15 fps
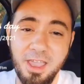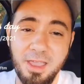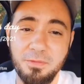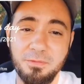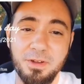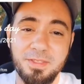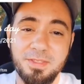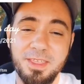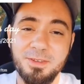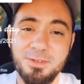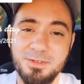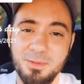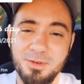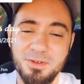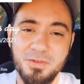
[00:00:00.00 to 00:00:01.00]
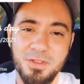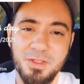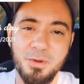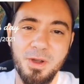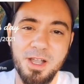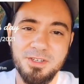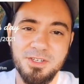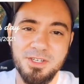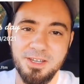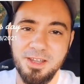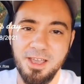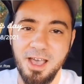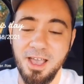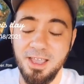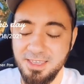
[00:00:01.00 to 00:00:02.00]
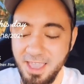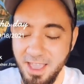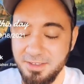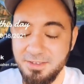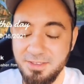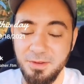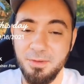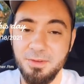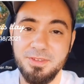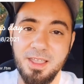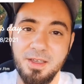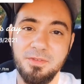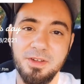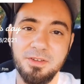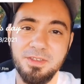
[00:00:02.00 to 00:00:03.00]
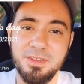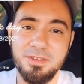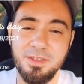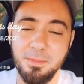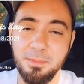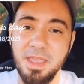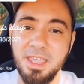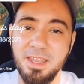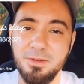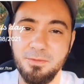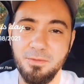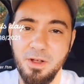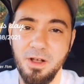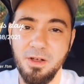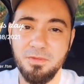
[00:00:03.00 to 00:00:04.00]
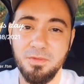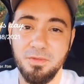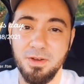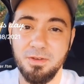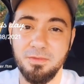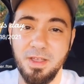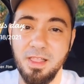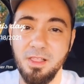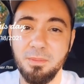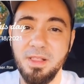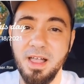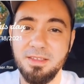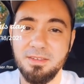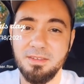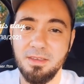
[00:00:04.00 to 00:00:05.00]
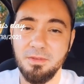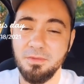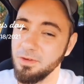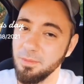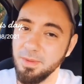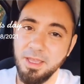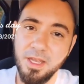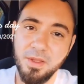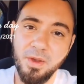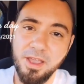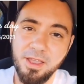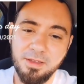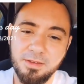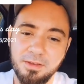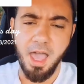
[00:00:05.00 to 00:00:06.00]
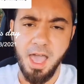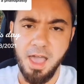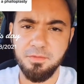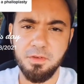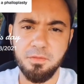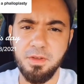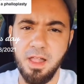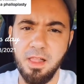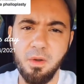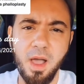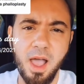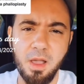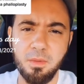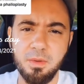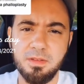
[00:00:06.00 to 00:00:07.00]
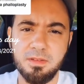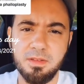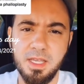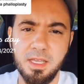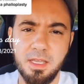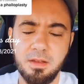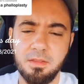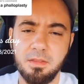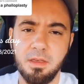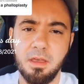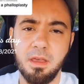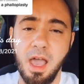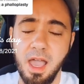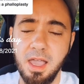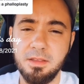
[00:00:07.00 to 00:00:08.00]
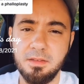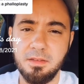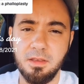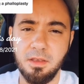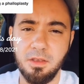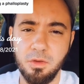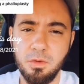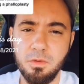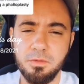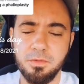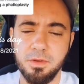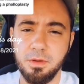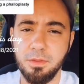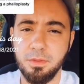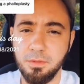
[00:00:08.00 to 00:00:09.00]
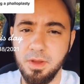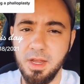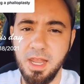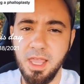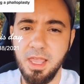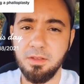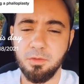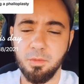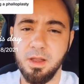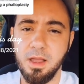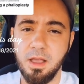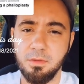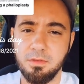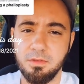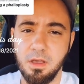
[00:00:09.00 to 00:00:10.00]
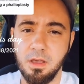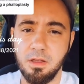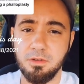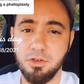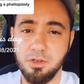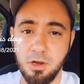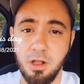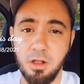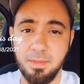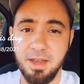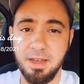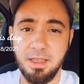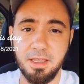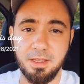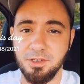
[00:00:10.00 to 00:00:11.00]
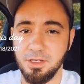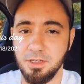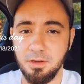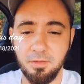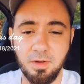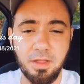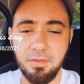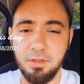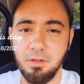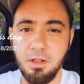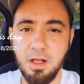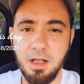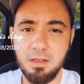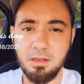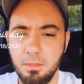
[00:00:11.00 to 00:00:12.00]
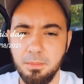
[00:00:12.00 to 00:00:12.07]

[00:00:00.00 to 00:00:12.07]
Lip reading: Hey, my friend, thank you so much for the question. Yes, there was definitely some pain involved for phalloplasty, for me anyway. After Phallo, I was in the ICU for 3 days where I was on strong medication around the clock.